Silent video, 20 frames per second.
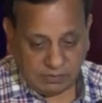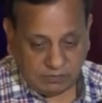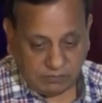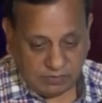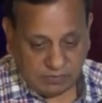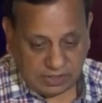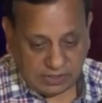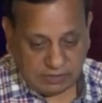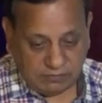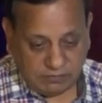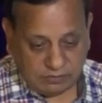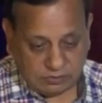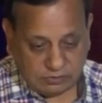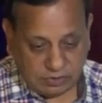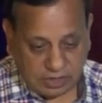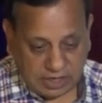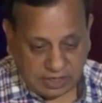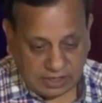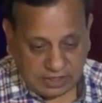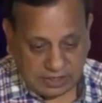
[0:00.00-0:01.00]
where there was
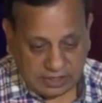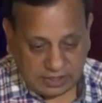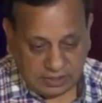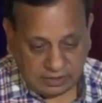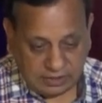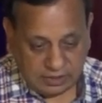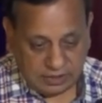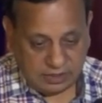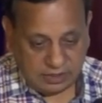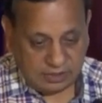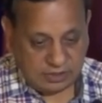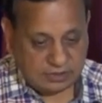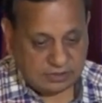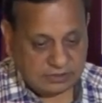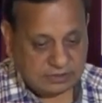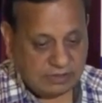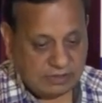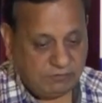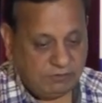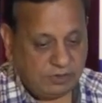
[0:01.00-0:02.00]
hardly
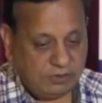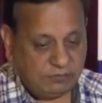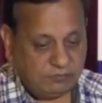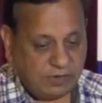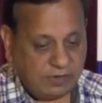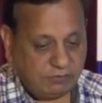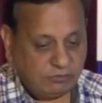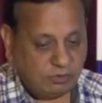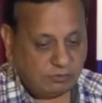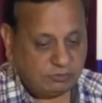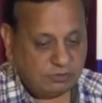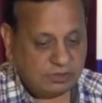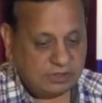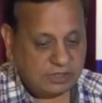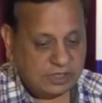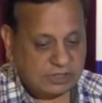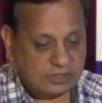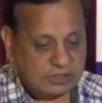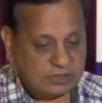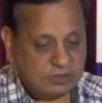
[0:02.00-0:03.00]
75,000
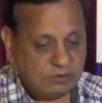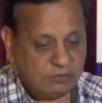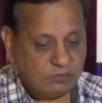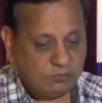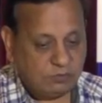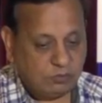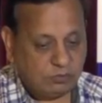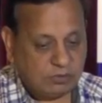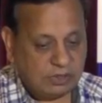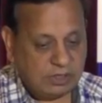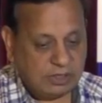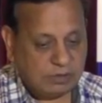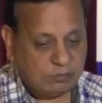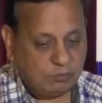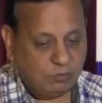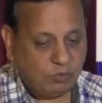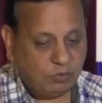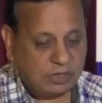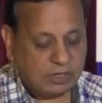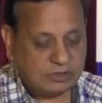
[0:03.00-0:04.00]
cases of total
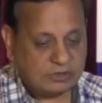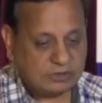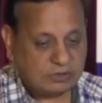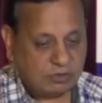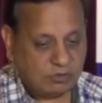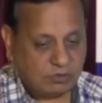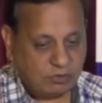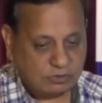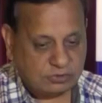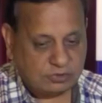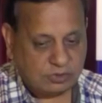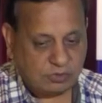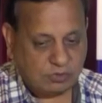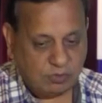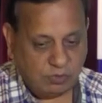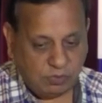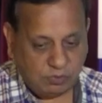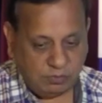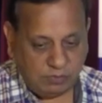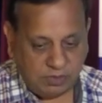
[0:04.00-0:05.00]
ECMO runs across the
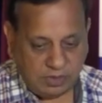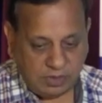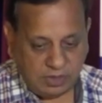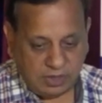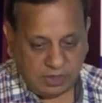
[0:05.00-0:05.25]
globe,